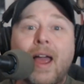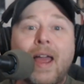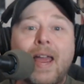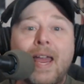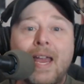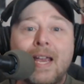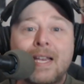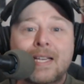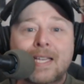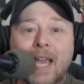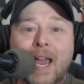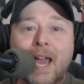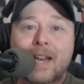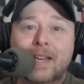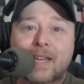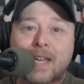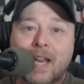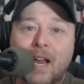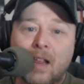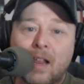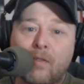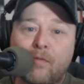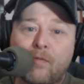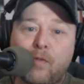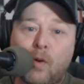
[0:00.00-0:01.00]
He's had
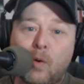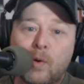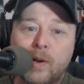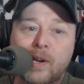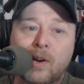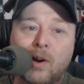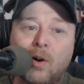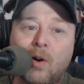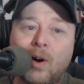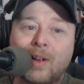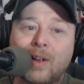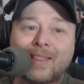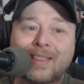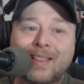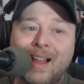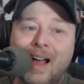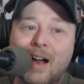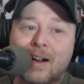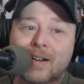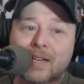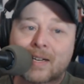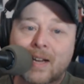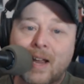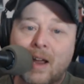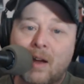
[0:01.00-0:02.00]
California on
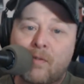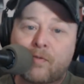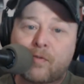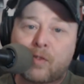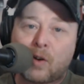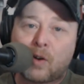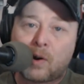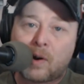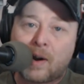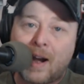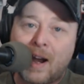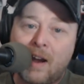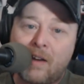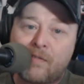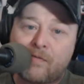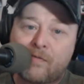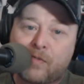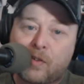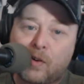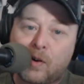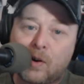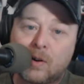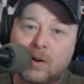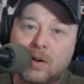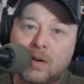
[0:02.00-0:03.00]
lockdown
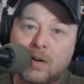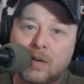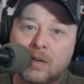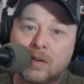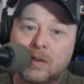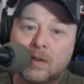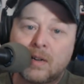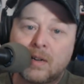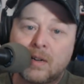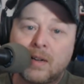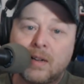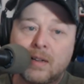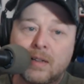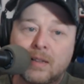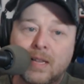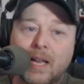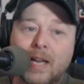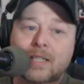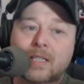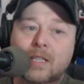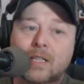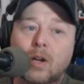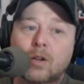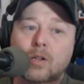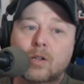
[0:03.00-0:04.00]
forever,
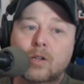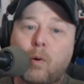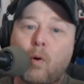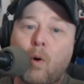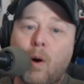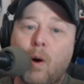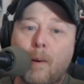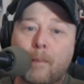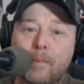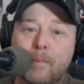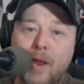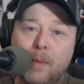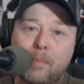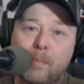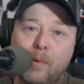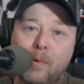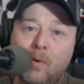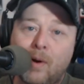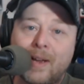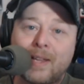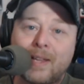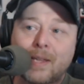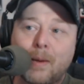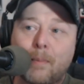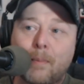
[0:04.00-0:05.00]
like those poor
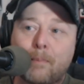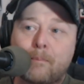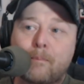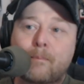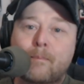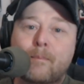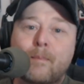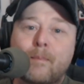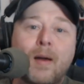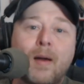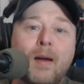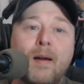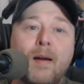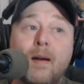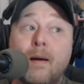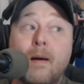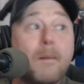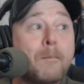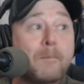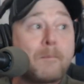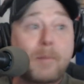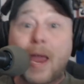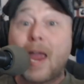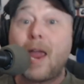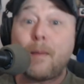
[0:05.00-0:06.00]
people in the
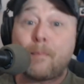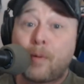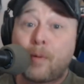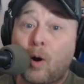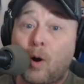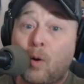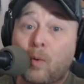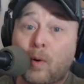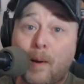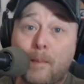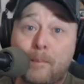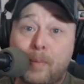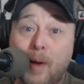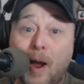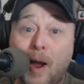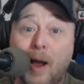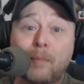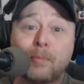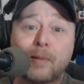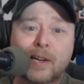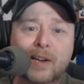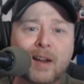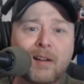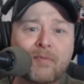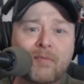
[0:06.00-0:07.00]
People
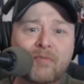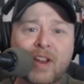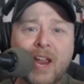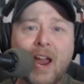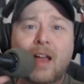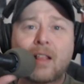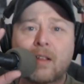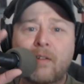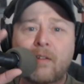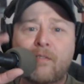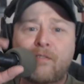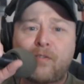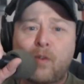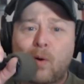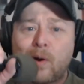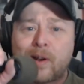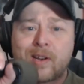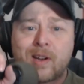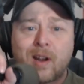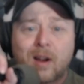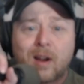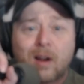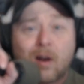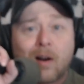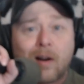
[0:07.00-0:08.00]
Republic of
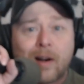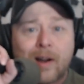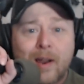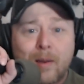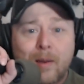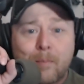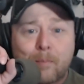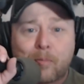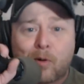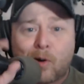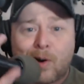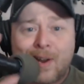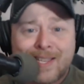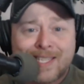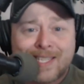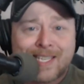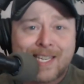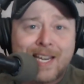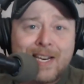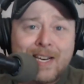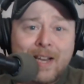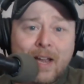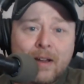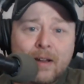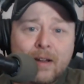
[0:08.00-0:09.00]
California are in
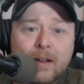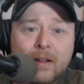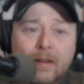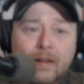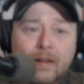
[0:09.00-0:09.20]
prison.